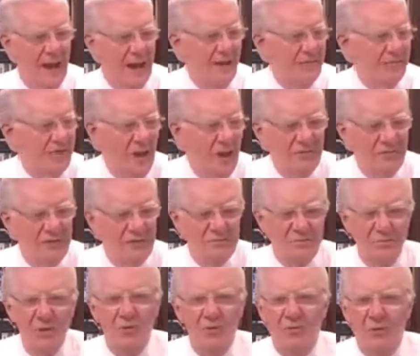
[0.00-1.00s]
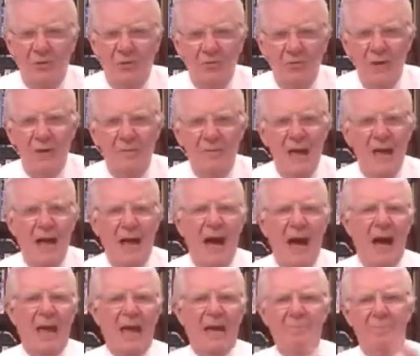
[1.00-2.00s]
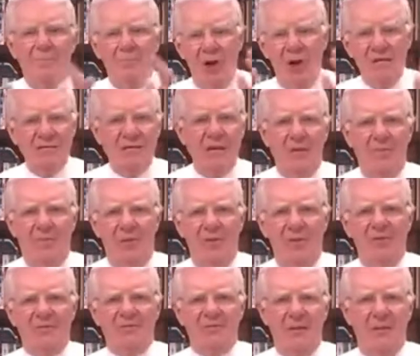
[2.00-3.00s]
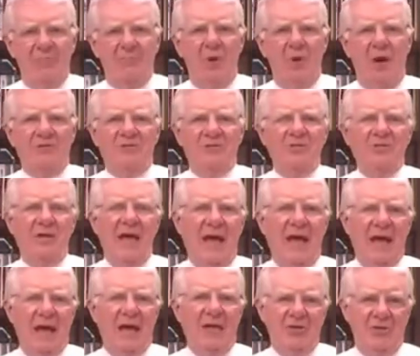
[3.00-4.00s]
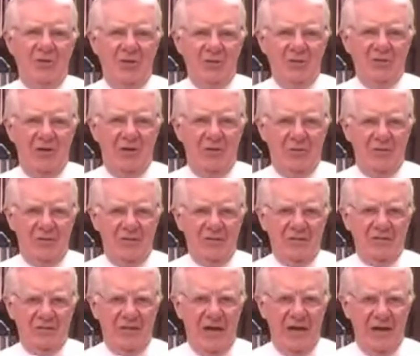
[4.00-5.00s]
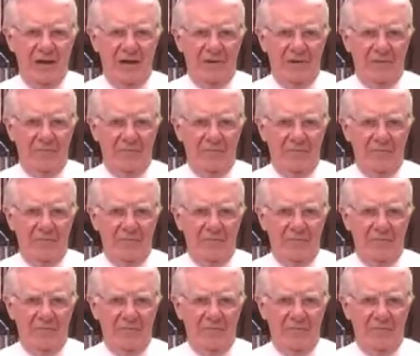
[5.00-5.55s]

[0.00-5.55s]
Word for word: And I've got this beautiful dream. I impress it upon the subconscious, and it turns into a desire.